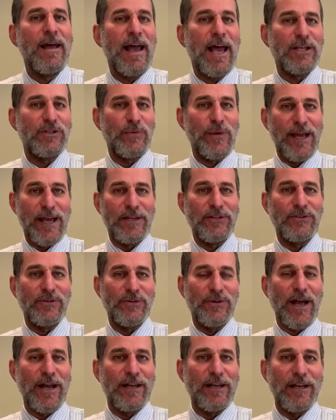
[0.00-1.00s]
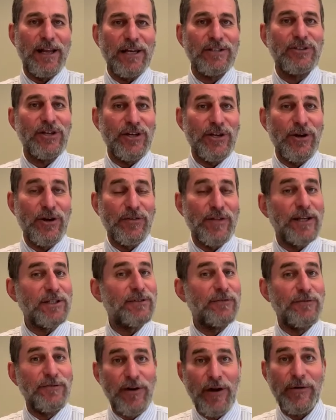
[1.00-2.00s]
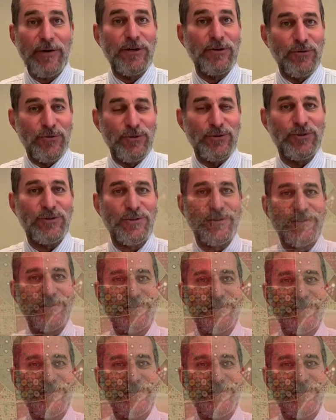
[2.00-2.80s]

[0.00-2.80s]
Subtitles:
as we enter an election year that's very crucial?